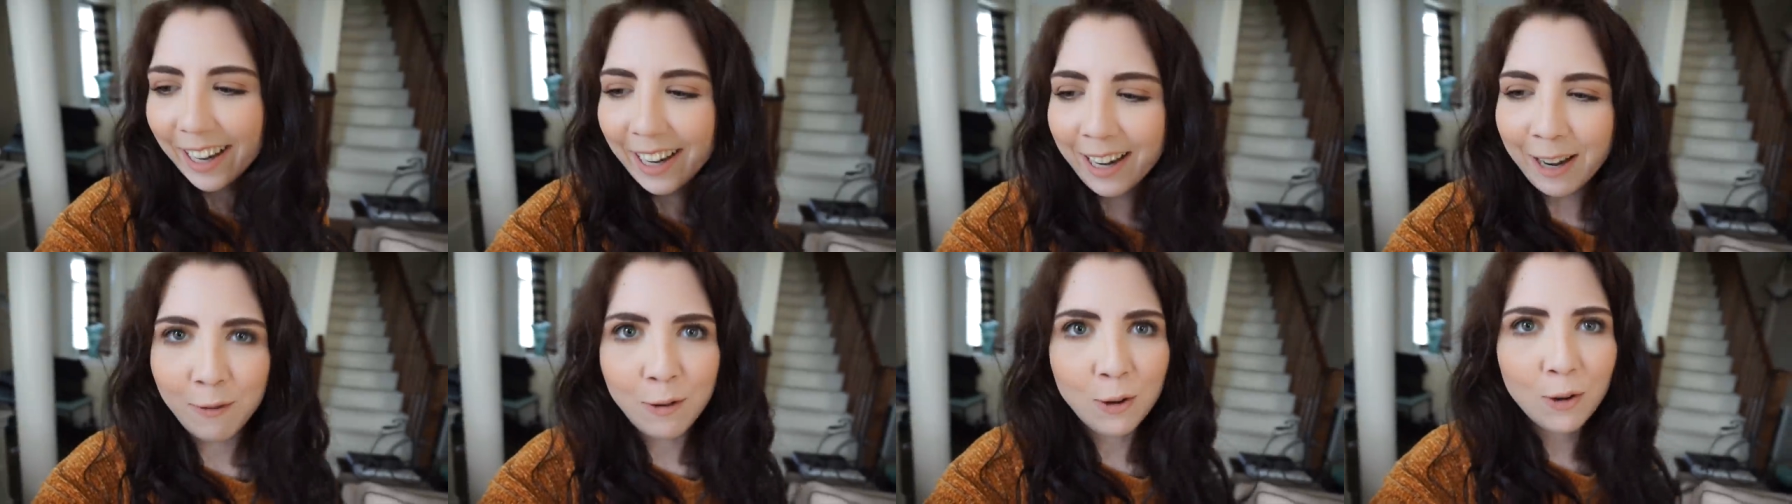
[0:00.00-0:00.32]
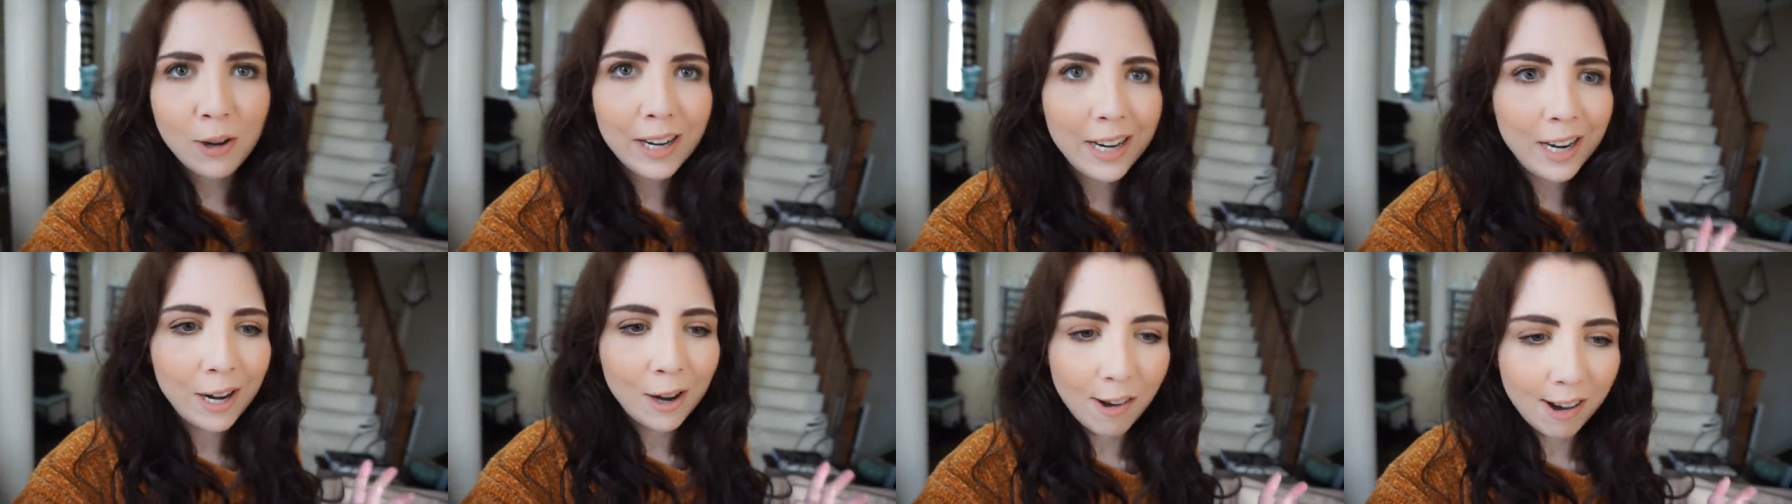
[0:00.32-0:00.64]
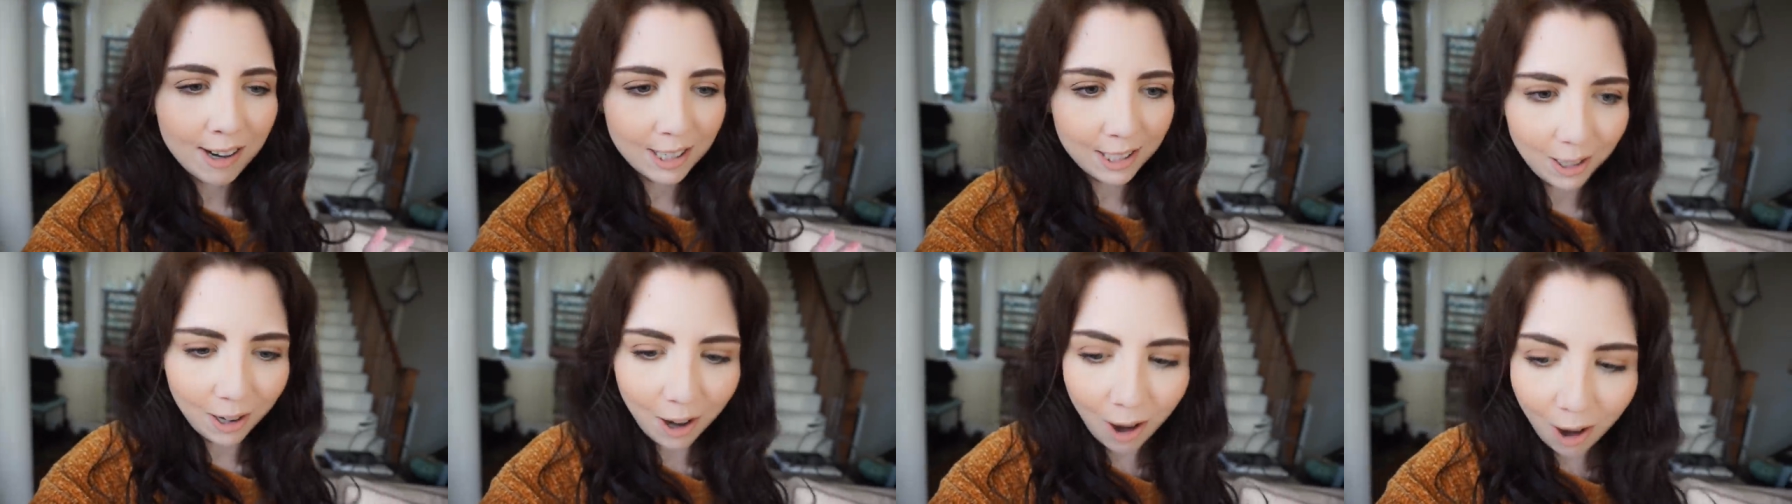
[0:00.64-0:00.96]
If you can
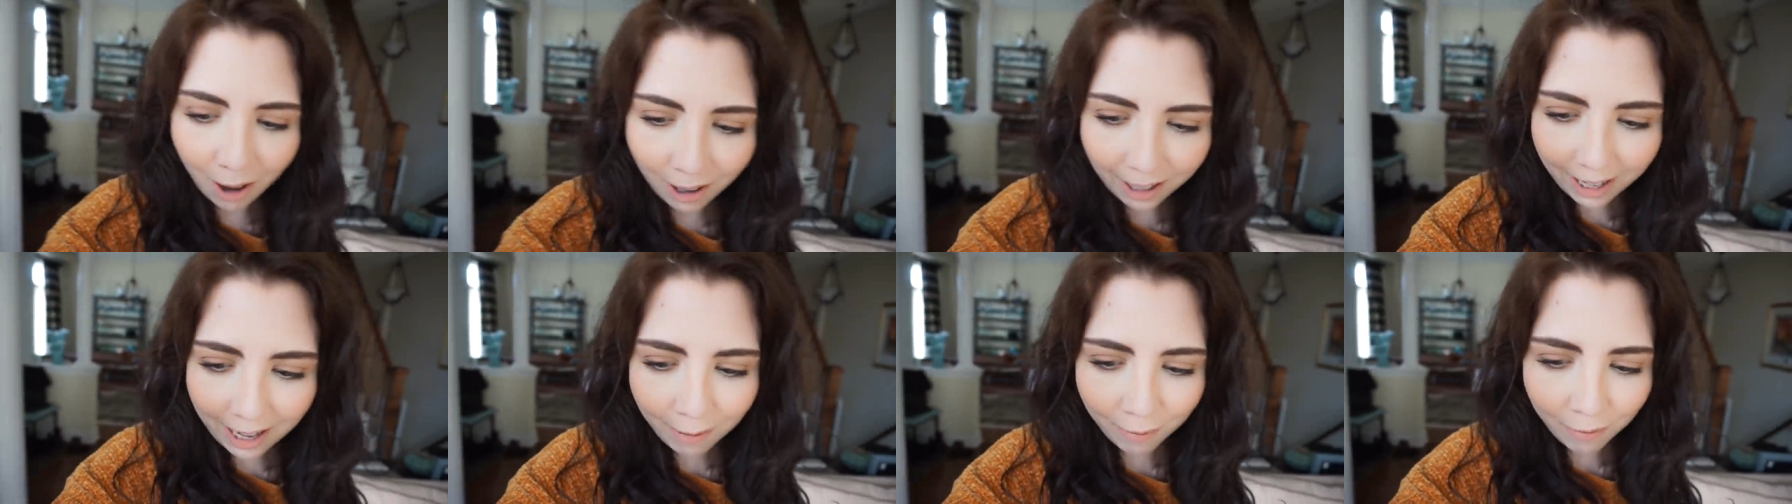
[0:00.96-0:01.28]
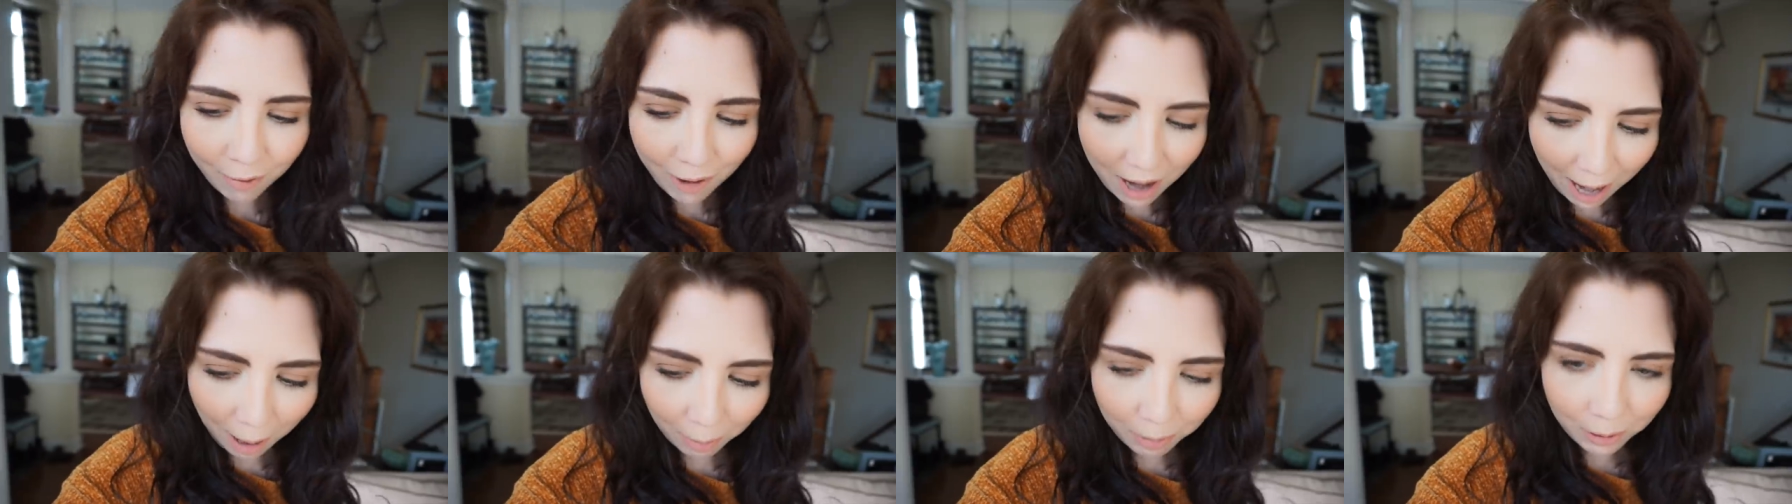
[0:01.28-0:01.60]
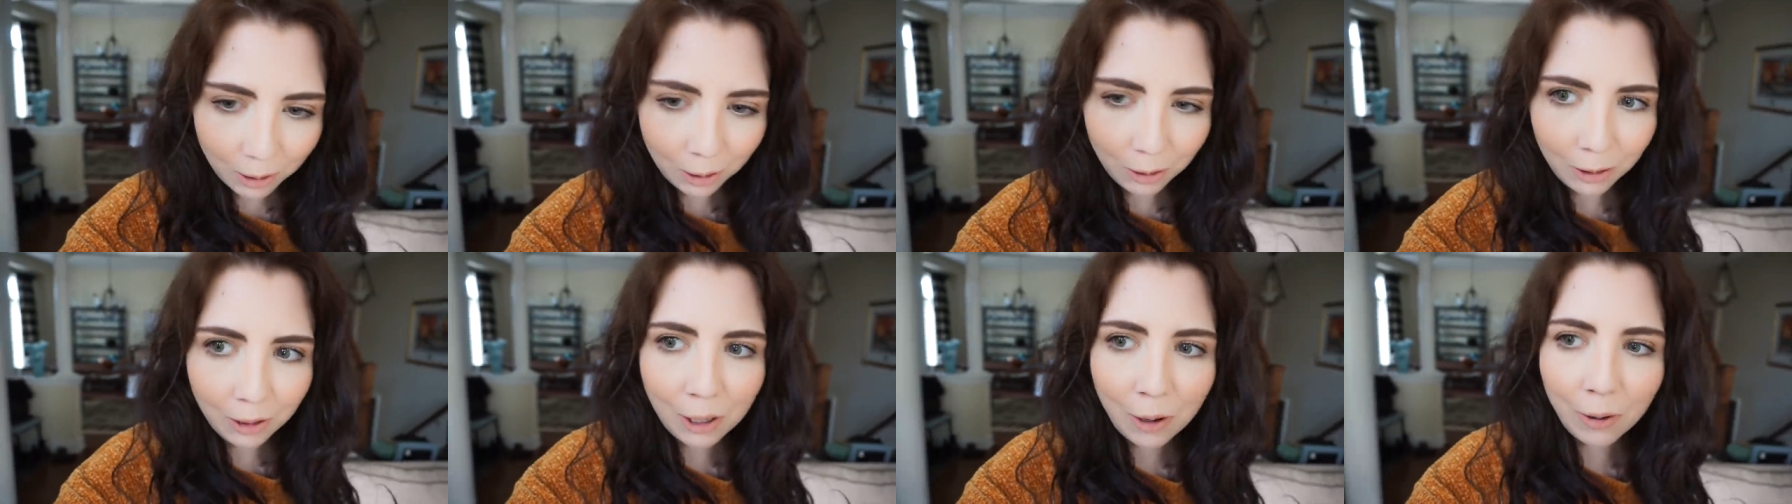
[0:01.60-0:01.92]
hear us at all, I have
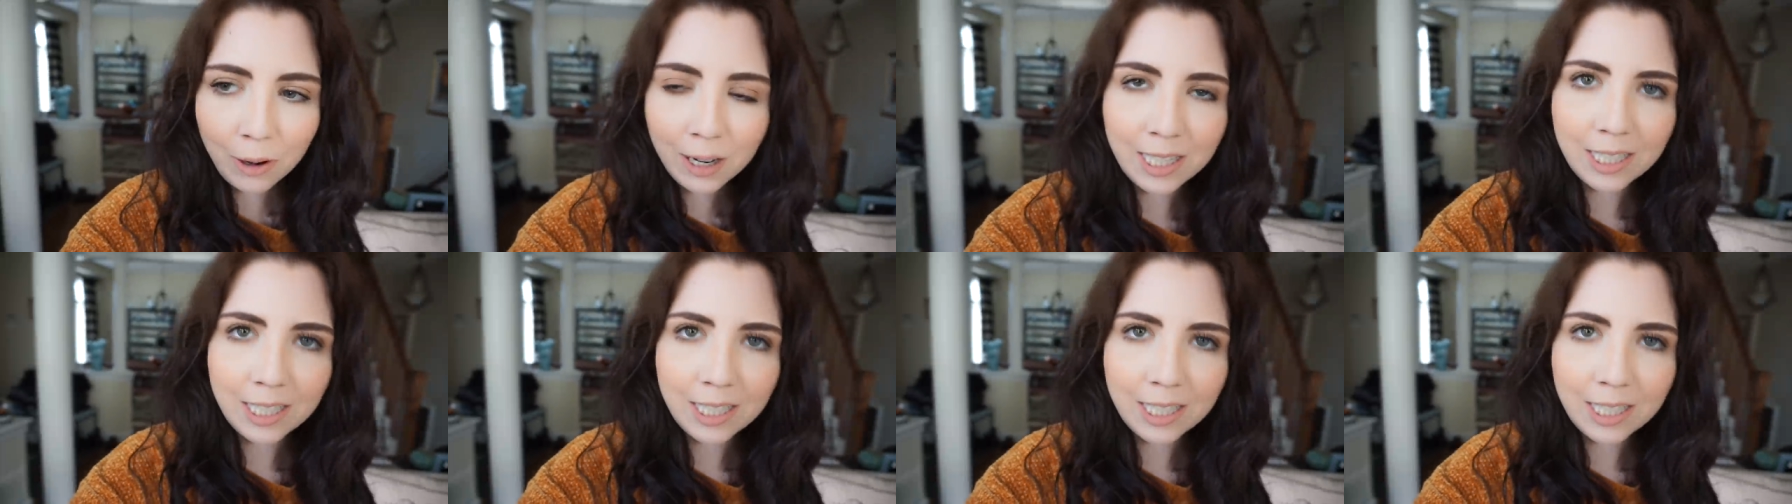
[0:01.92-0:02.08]
absolutely no